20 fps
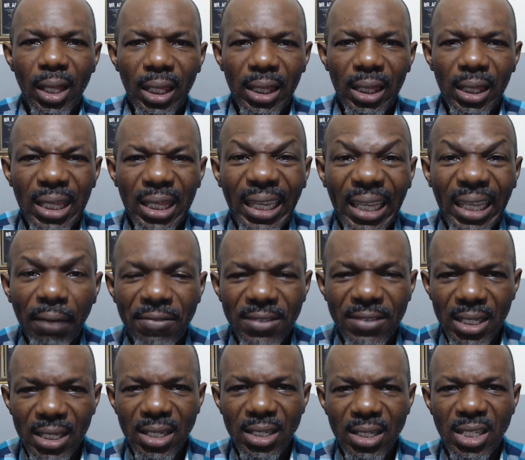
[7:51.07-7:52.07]
the
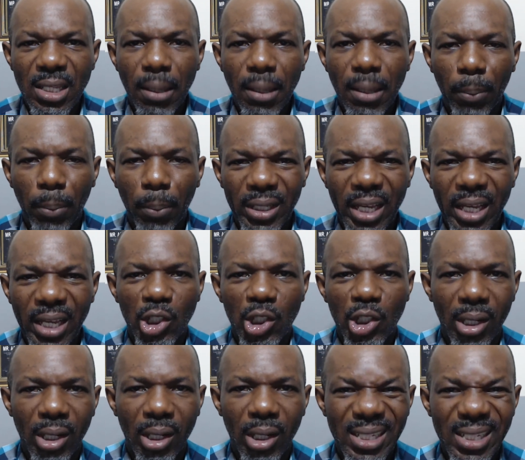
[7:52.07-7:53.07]
giftings, the
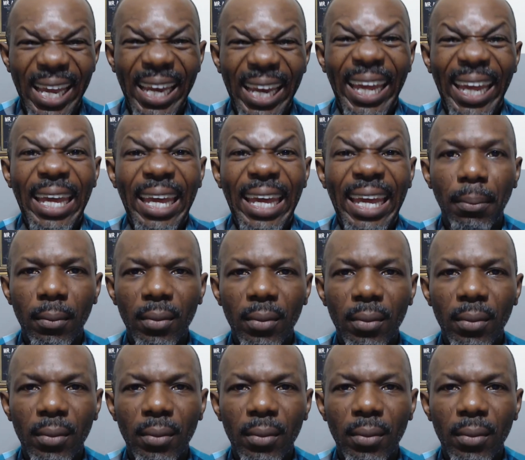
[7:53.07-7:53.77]
potentials in him,